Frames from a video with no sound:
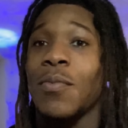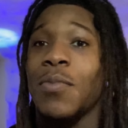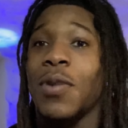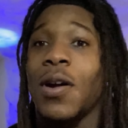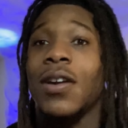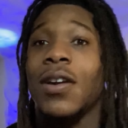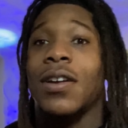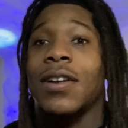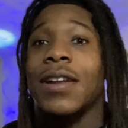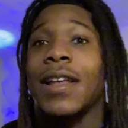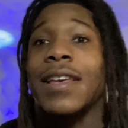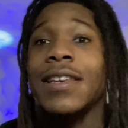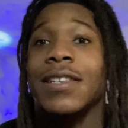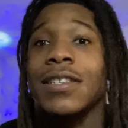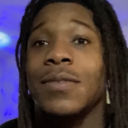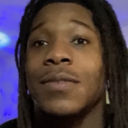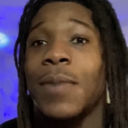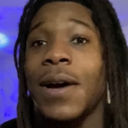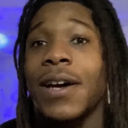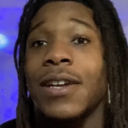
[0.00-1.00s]
product that
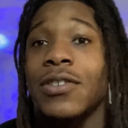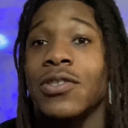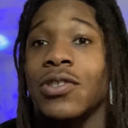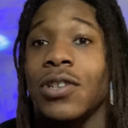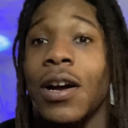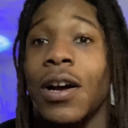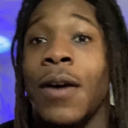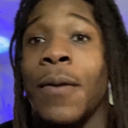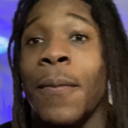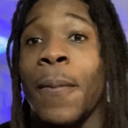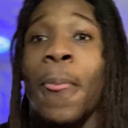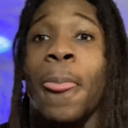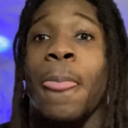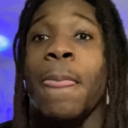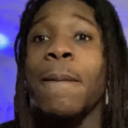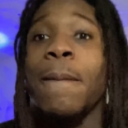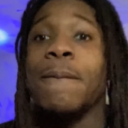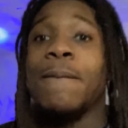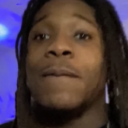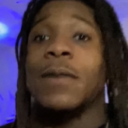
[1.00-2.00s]
he's about to drop.
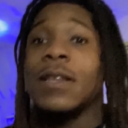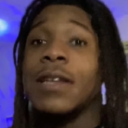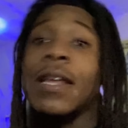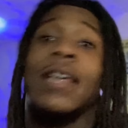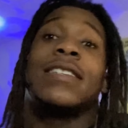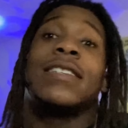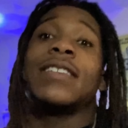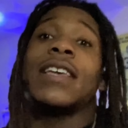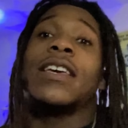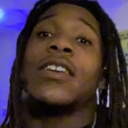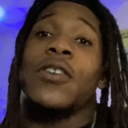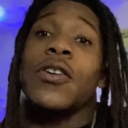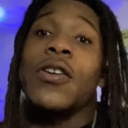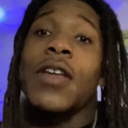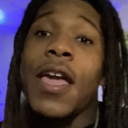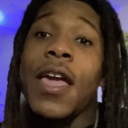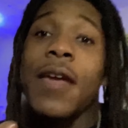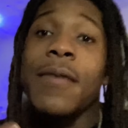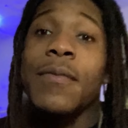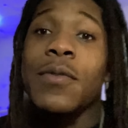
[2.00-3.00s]
When they say your
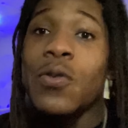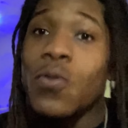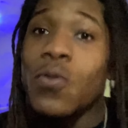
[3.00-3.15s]
name,